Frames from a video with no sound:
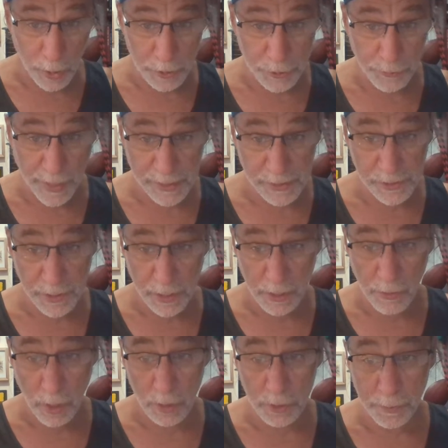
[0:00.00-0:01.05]
Dresden,
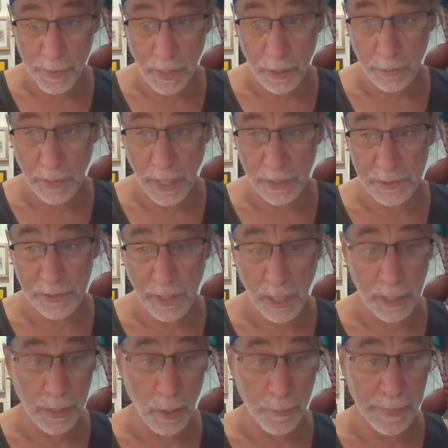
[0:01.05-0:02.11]
Hiroshima, or
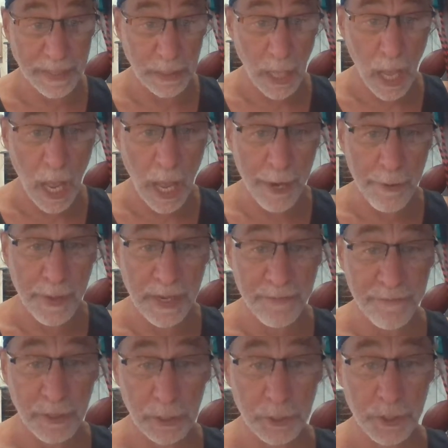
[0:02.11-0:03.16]
Nagasaki, or My Lai, or any
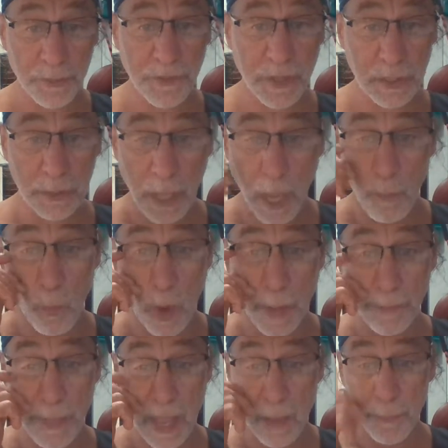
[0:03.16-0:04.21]
village in Vietnam
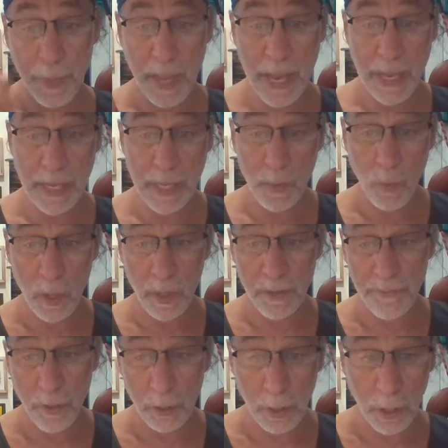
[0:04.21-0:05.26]
wiped out by any one
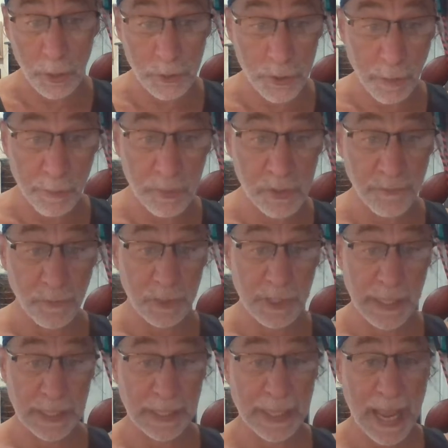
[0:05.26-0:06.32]
of our large numbers of
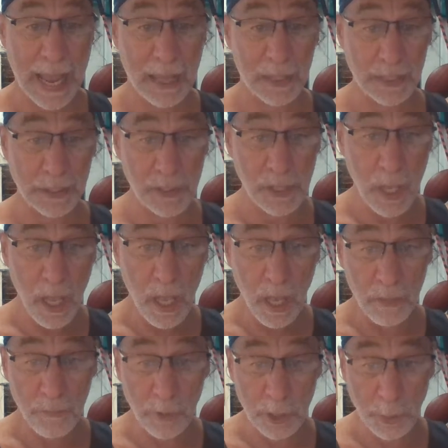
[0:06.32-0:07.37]
Lieutenant Callies,
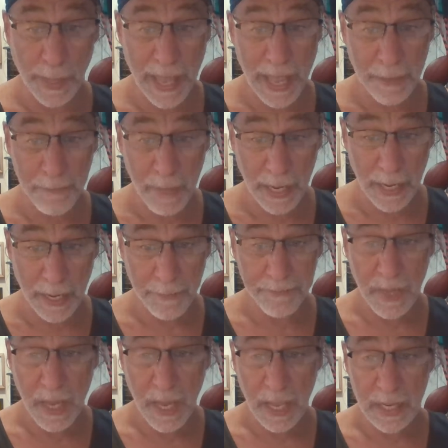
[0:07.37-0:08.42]
which we had many,
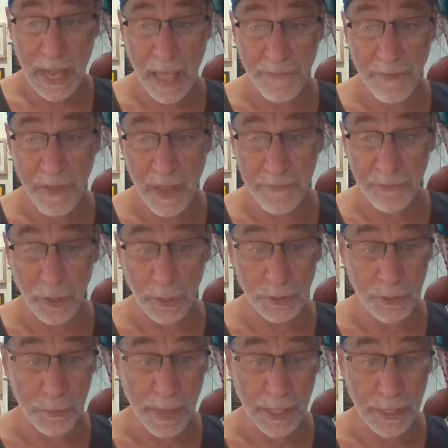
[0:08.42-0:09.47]
and have had far
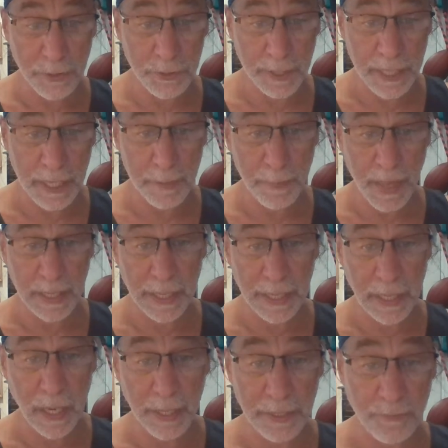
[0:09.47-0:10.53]
too many to keep any
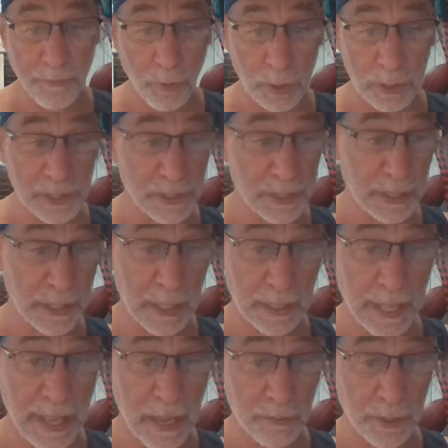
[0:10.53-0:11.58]
kind of realistic
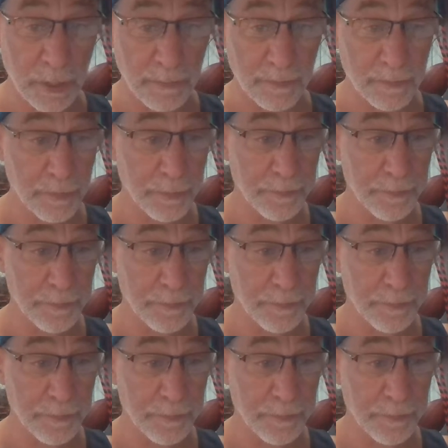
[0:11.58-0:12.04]
account of.